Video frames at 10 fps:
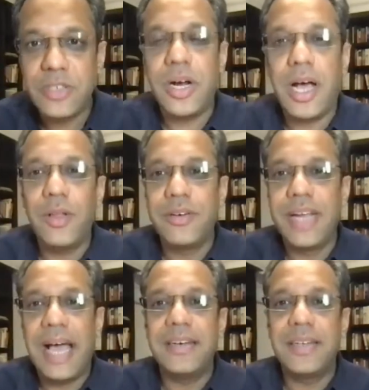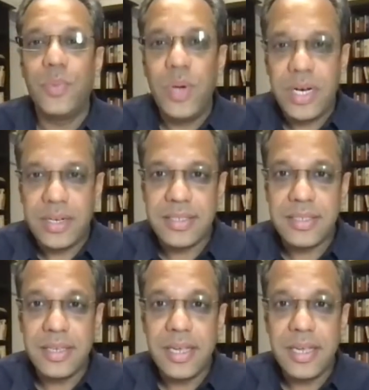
not how the reality works.